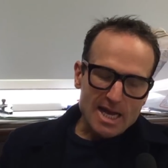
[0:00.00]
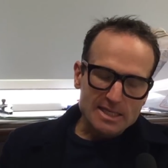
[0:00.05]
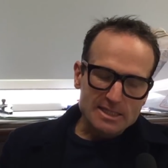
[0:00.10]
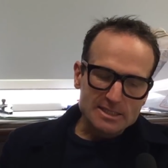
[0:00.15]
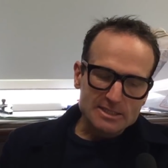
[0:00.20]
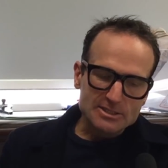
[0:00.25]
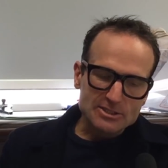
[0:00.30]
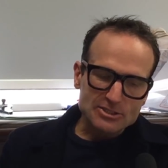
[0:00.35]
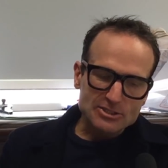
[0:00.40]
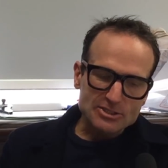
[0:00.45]

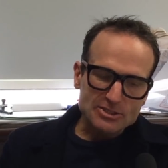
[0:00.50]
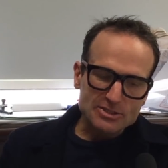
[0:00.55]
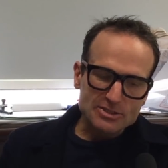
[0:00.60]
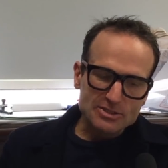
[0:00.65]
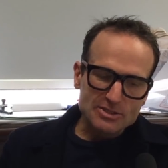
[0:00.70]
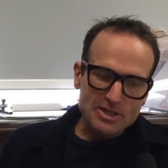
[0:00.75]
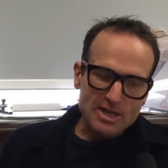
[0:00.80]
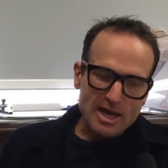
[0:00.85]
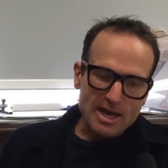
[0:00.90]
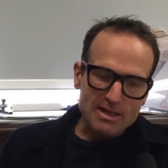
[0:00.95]
And
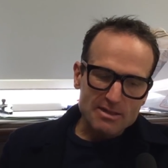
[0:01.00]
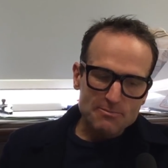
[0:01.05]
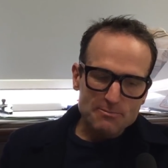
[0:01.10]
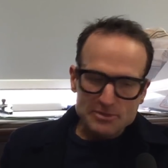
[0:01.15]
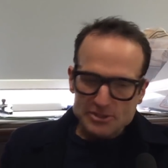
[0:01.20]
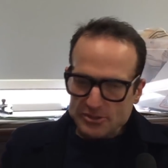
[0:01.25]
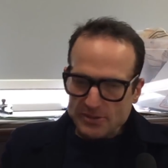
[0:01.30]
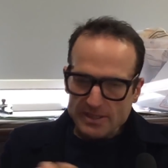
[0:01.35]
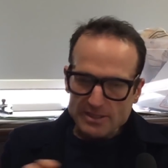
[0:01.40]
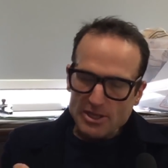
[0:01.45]
I,
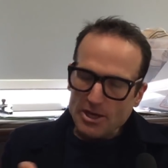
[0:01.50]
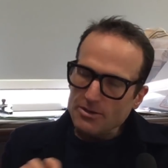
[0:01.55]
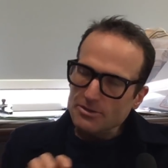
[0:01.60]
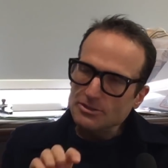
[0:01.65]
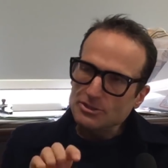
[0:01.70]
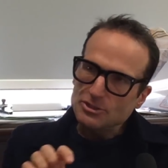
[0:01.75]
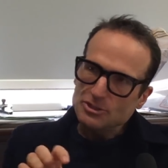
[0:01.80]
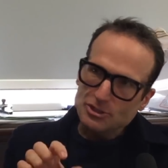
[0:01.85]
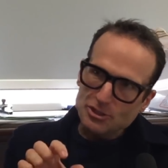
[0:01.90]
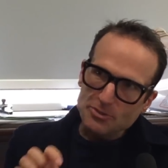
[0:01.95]
doing
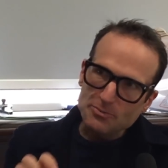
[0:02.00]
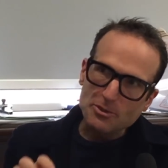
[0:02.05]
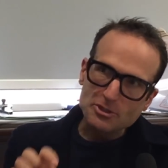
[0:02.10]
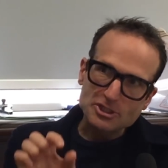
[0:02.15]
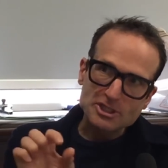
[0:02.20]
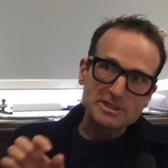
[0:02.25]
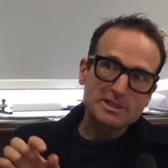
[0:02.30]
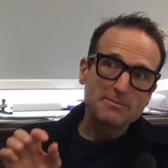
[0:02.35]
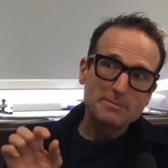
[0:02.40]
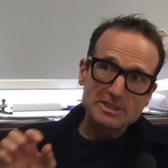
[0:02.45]
those two
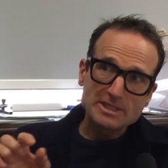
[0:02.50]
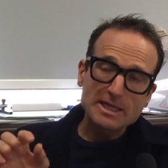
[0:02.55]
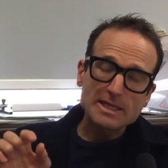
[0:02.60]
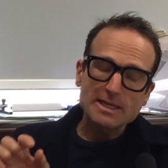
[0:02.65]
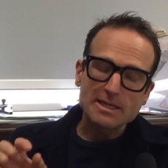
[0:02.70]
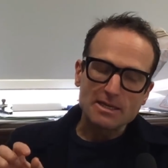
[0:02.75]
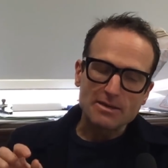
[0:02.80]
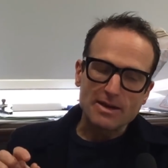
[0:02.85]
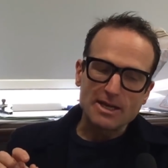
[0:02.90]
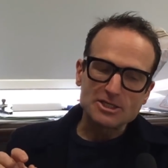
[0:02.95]
projects in
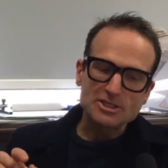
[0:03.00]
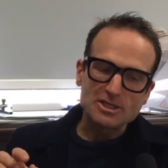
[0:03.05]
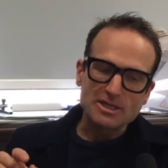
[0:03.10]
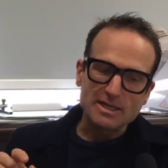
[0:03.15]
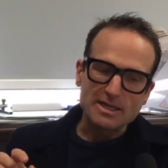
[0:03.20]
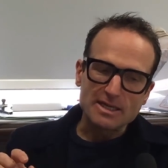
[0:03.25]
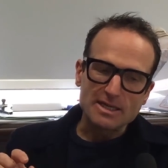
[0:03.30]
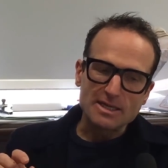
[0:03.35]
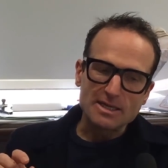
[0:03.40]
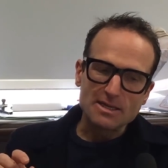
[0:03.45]
particular,
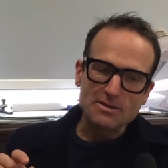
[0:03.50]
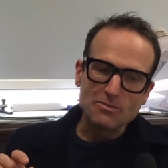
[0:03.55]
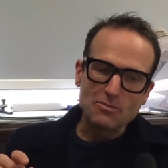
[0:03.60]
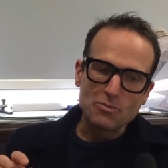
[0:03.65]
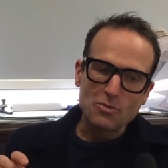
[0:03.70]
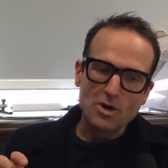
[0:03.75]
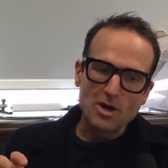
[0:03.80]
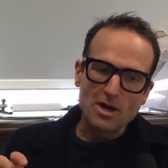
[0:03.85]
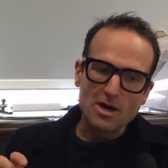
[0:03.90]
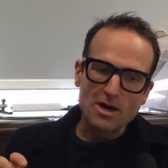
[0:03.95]
actually,
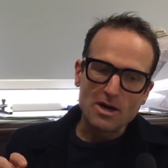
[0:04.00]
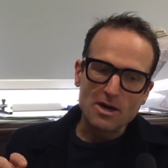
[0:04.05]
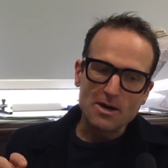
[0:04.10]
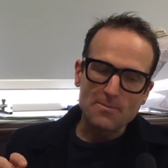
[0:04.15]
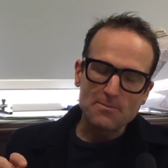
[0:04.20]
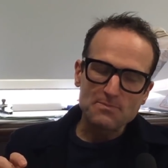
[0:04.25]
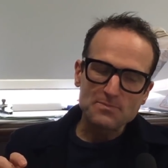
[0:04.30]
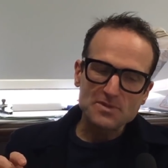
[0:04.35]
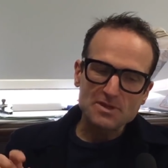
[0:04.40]
were